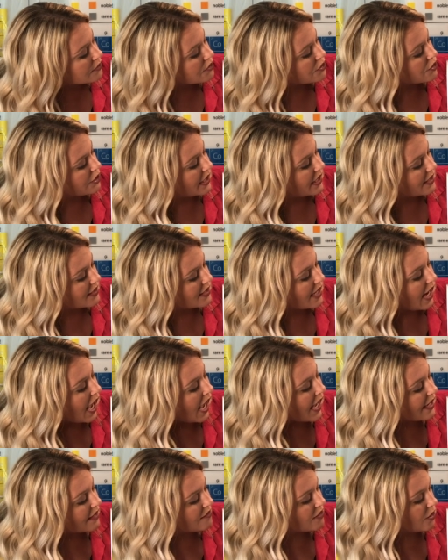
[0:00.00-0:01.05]
trait that
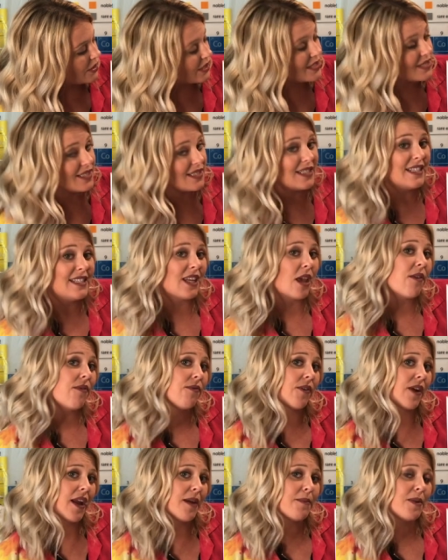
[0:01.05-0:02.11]
I notice is
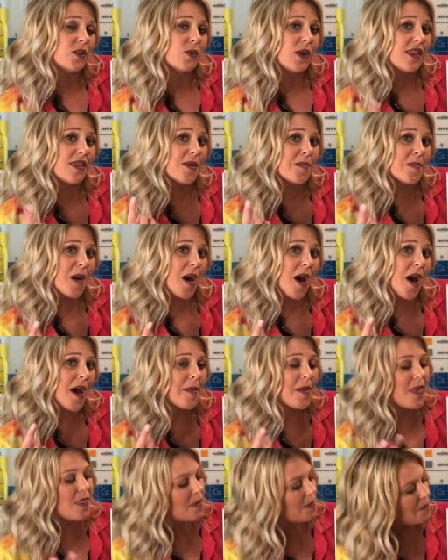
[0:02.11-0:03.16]
different between the mom
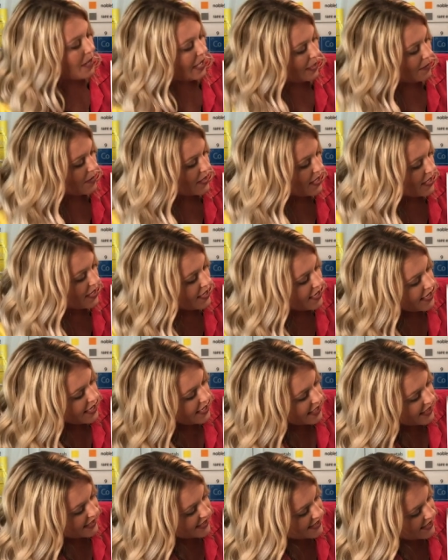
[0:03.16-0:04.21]
and the baby
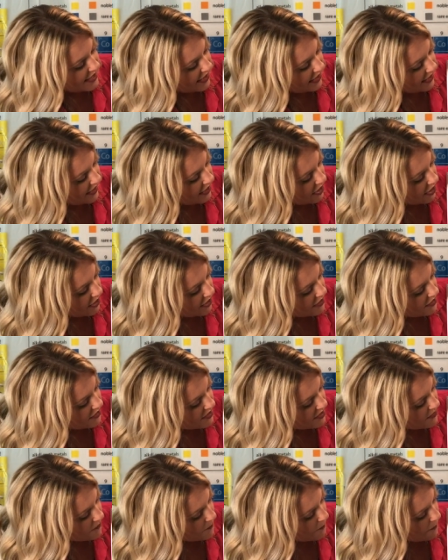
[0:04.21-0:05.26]
is the
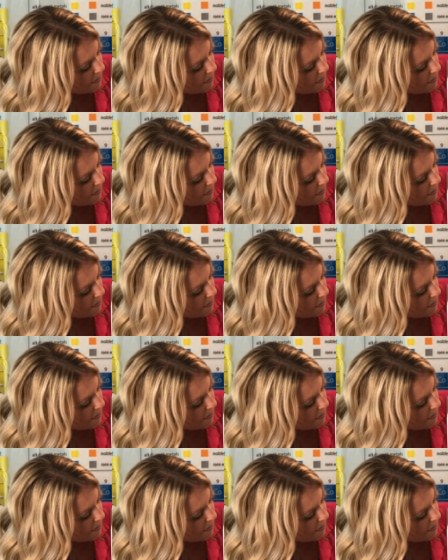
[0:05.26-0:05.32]
ears.